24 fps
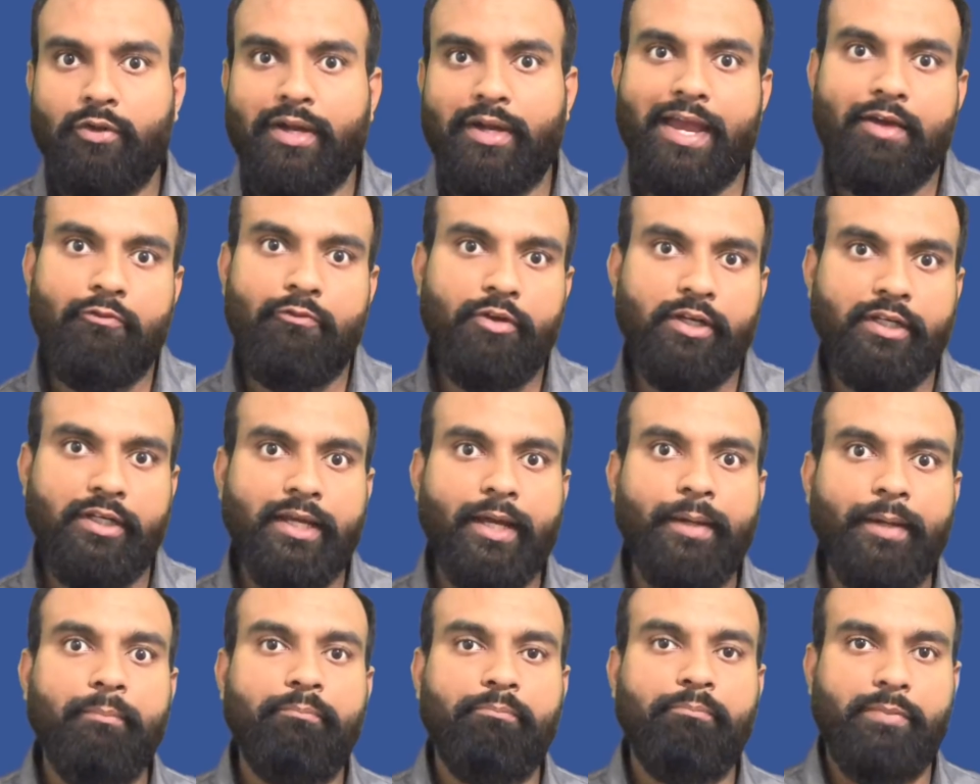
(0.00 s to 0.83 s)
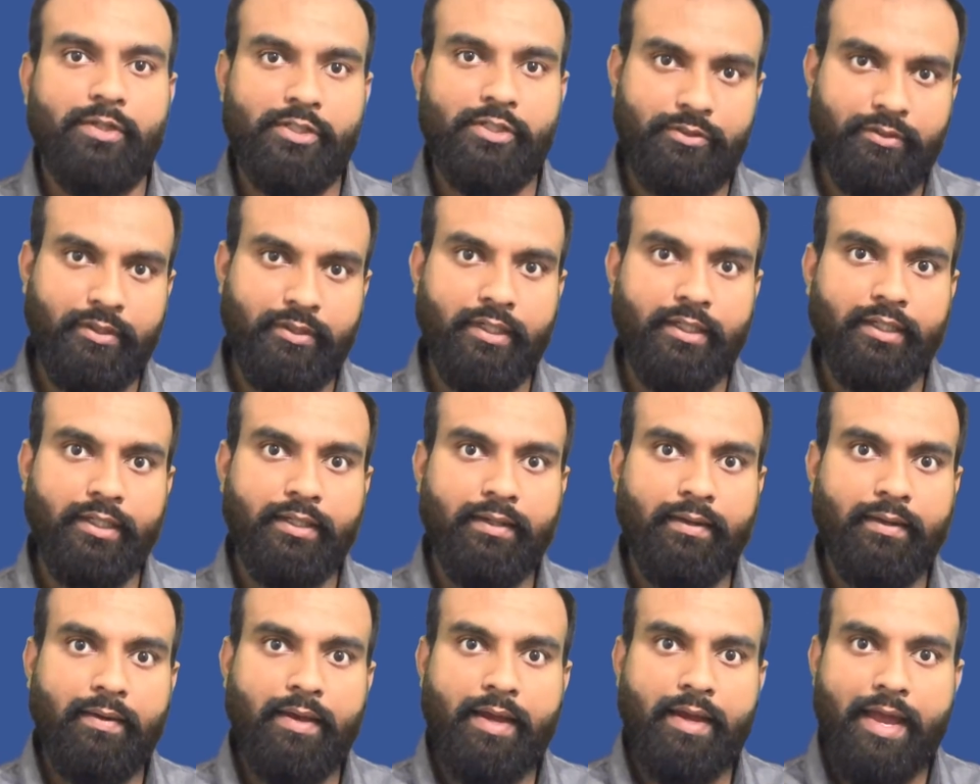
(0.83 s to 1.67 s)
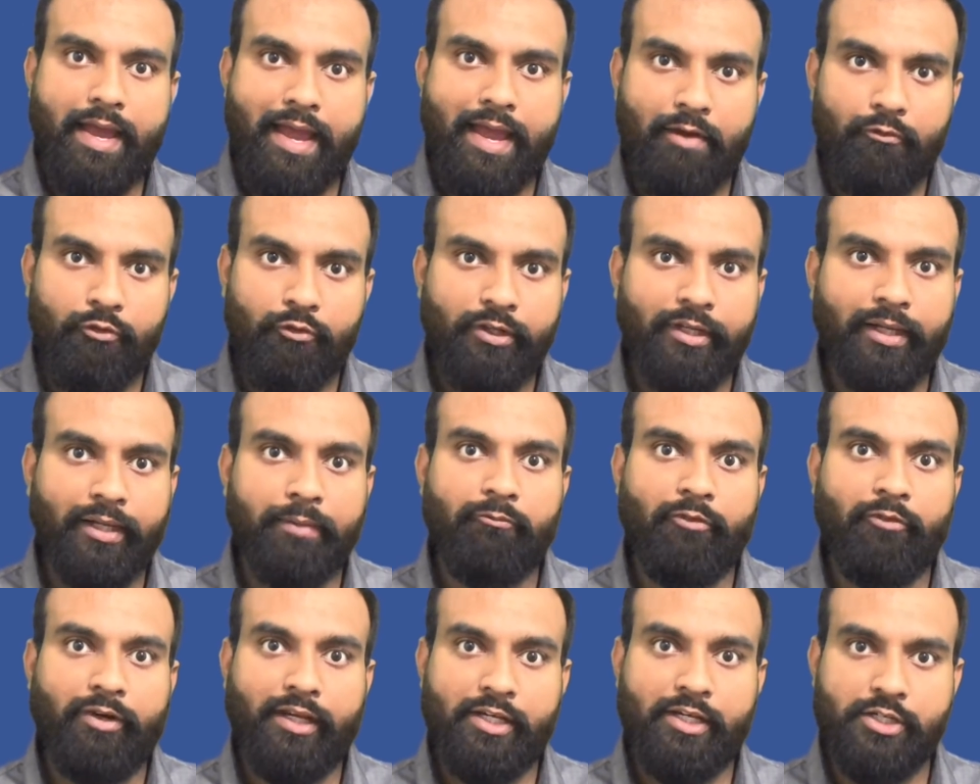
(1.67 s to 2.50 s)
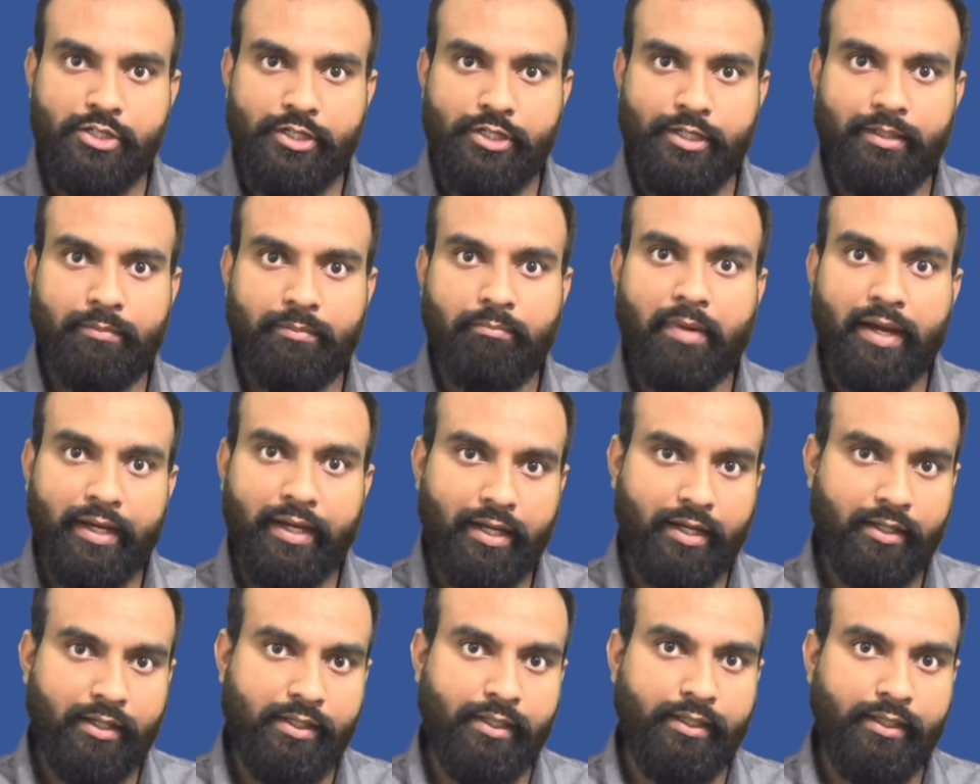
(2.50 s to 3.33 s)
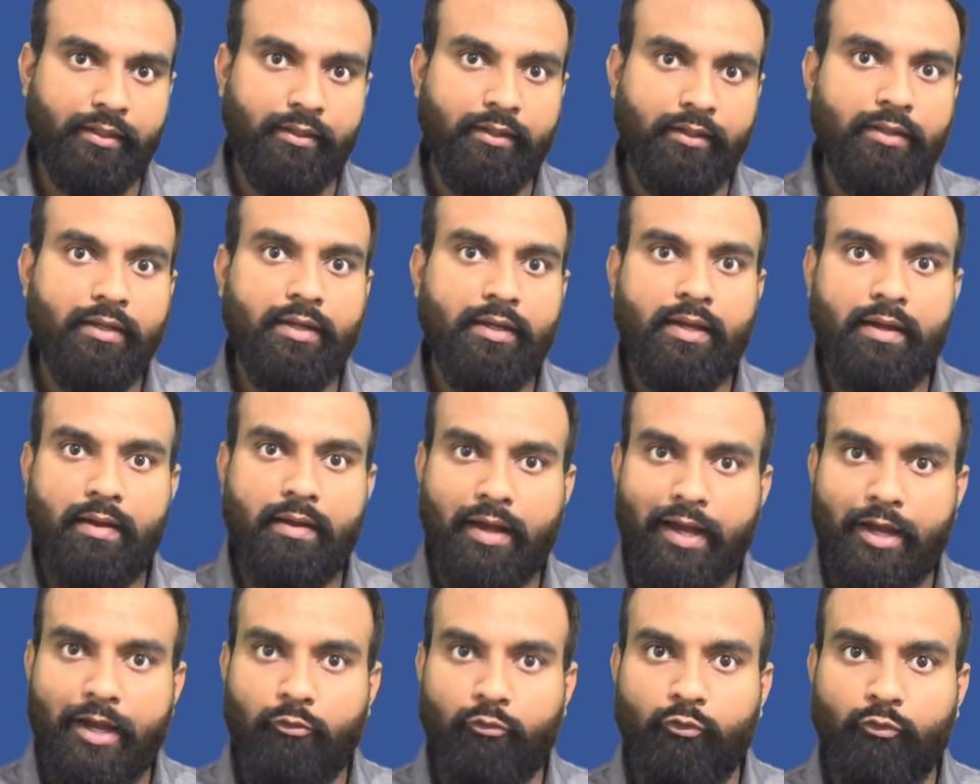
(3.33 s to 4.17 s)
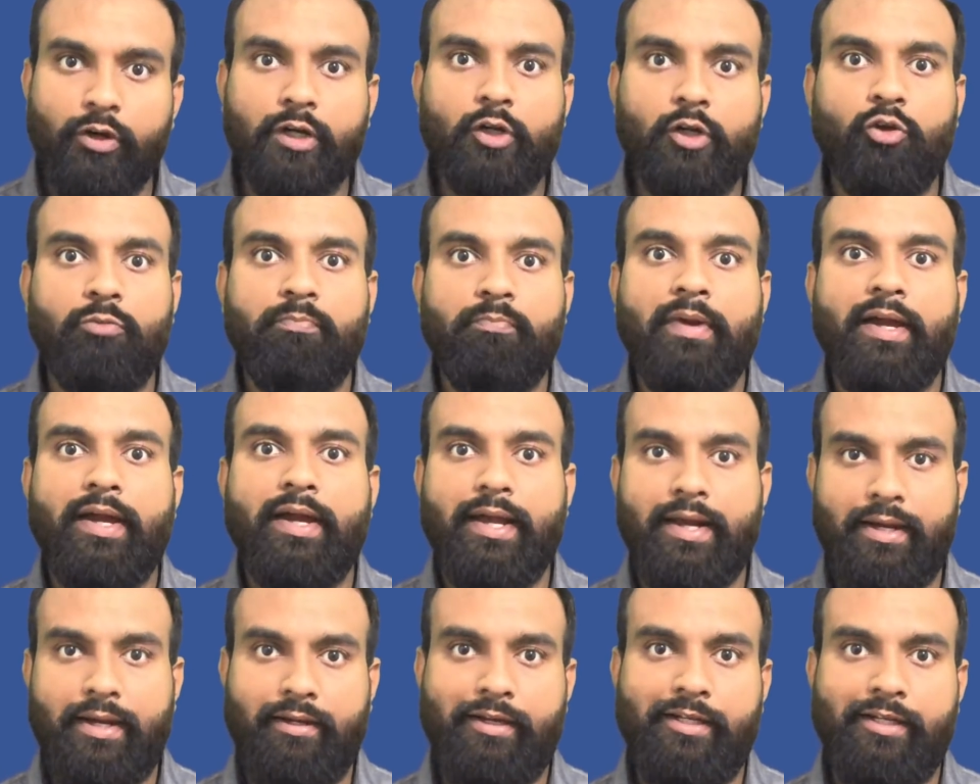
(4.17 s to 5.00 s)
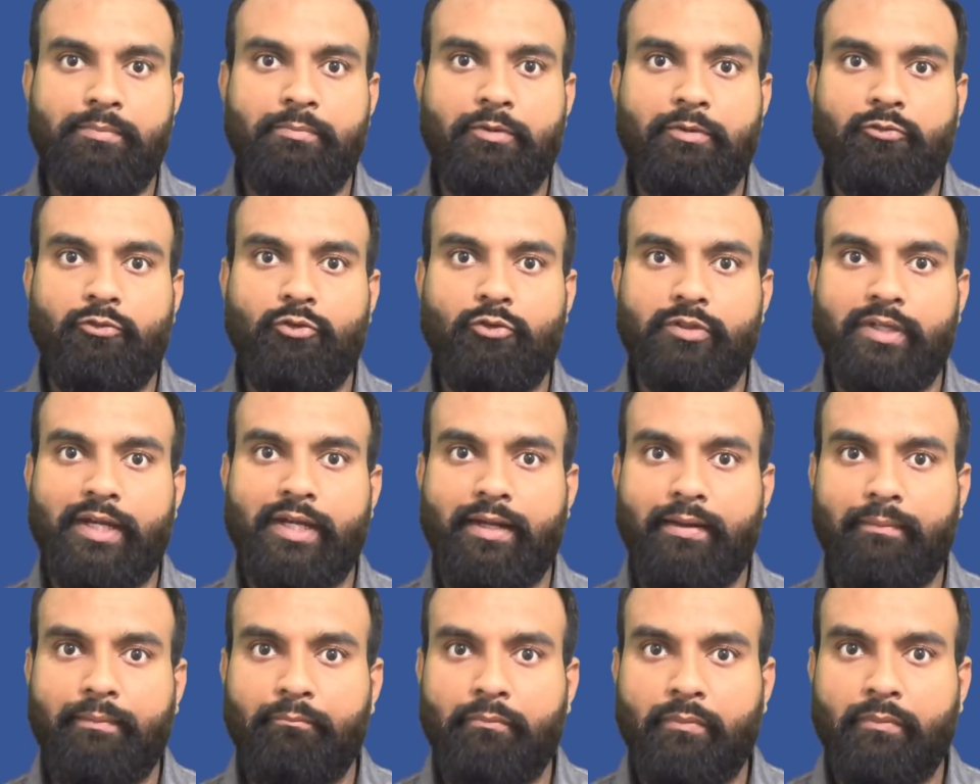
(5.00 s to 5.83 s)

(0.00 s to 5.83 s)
Every time when I share my article, I work on my headline before that.